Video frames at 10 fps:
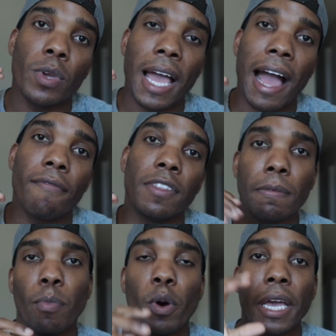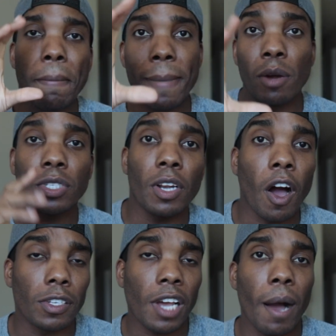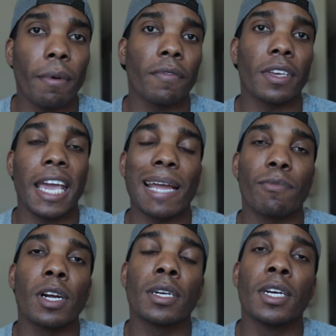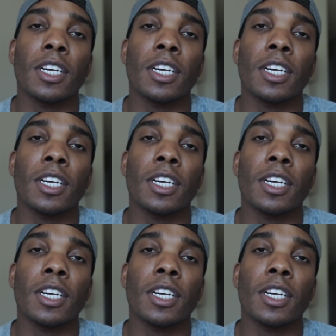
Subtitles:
we have the Boya mounted on top of the camera.